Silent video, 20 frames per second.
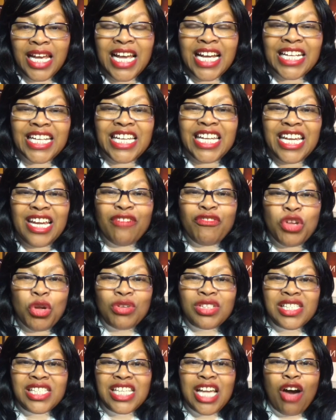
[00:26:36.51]
Give
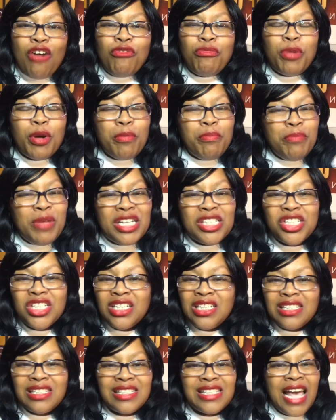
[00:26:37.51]
yourself permission to
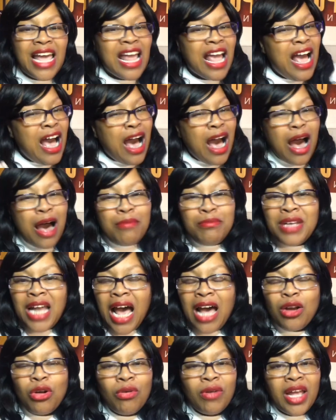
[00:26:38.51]
say, I'm not
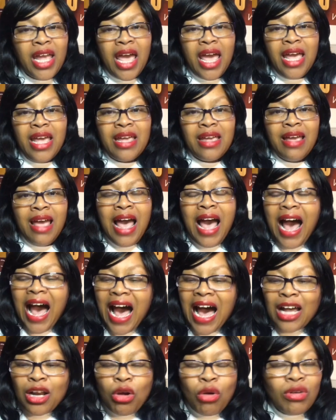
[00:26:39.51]
okay. I
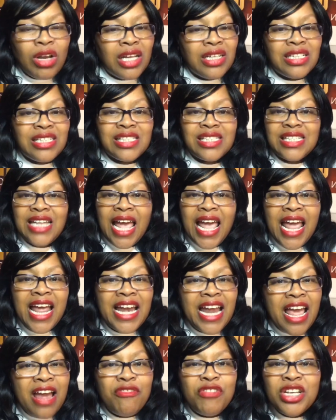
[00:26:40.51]
don't understand
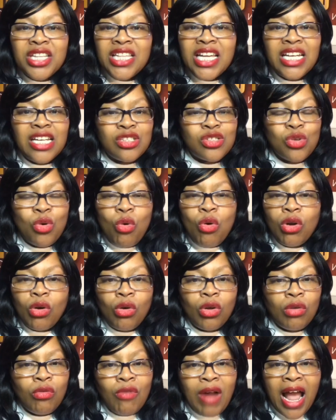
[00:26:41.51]
everything that's going on
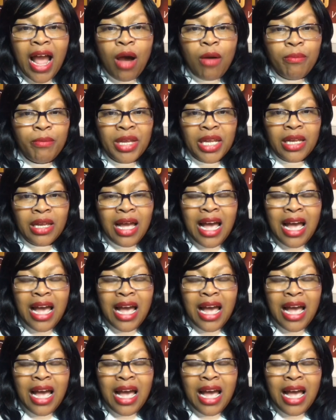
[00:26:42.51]
around me.